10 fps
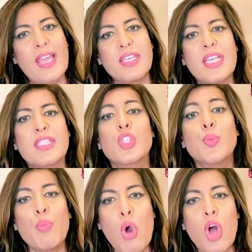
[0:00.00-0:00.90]
is a
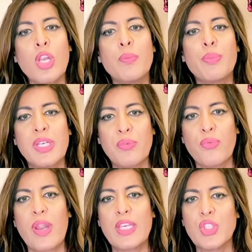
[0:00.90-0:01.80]
small
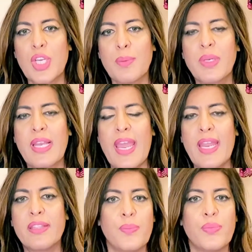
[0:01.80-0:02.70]
butterfly-shaped gland
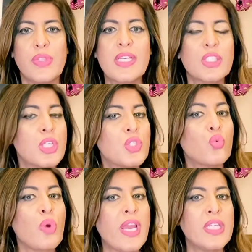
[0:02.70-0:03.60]
that sits
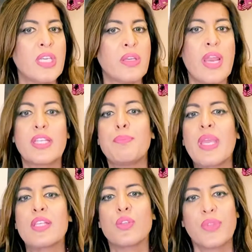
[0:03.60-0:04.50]
right here at the
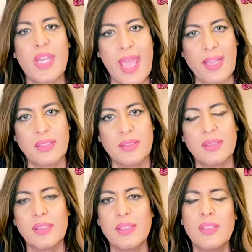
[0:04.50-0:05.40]
base of the neck.
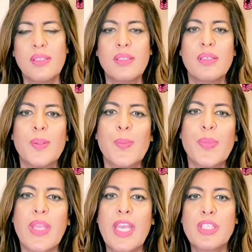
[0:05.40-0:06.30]

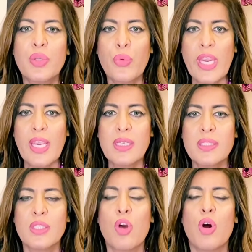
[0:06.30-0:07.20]
It
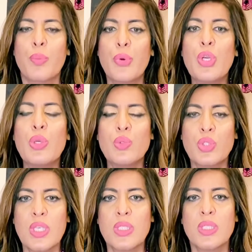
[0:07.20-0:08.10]
creates or
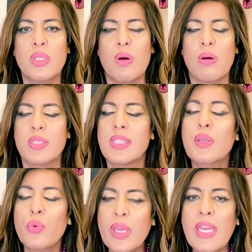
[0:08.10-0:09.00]
produces or
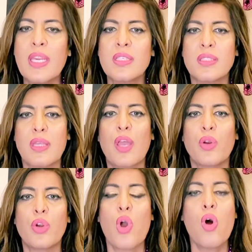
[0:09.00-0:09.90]
secretes
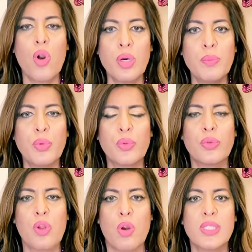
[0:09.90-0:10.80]
thyroid hormone
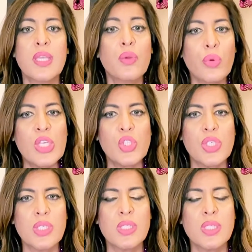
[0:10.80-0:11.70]
or
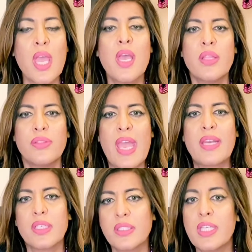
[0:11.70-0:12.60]
secretions that
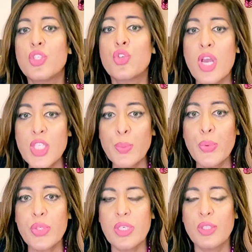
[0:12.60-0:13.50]
are then
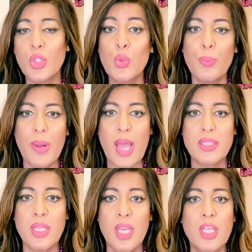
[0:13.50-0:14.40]
transported through blood
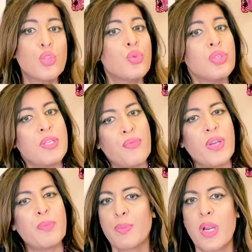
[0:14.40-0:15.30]
to
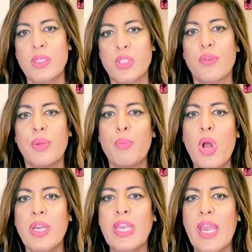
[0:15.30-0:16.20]
different parts of the
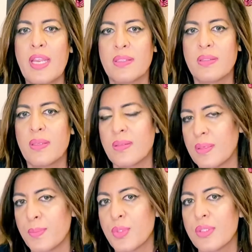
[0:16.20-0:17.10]
body and the
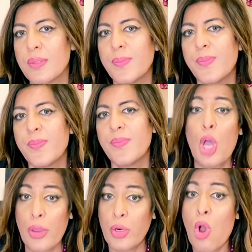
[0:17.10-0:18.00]
systems.
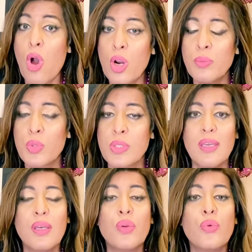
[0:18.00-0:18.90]
Thyroid hormones
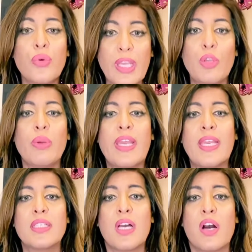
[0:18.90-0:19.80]

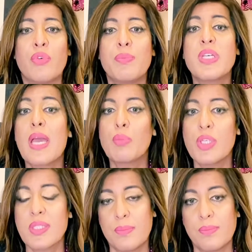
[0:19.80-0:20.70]
regulate our
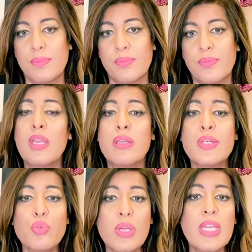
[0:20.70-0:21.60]
metabolism. They
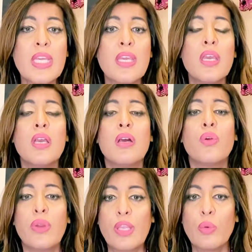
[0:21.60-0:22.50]
literally
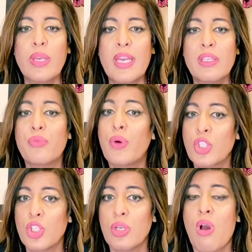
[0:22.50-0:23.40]
regulate the
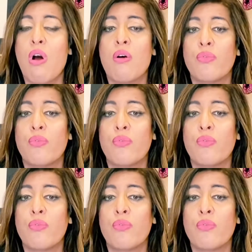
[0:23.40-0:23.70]
function of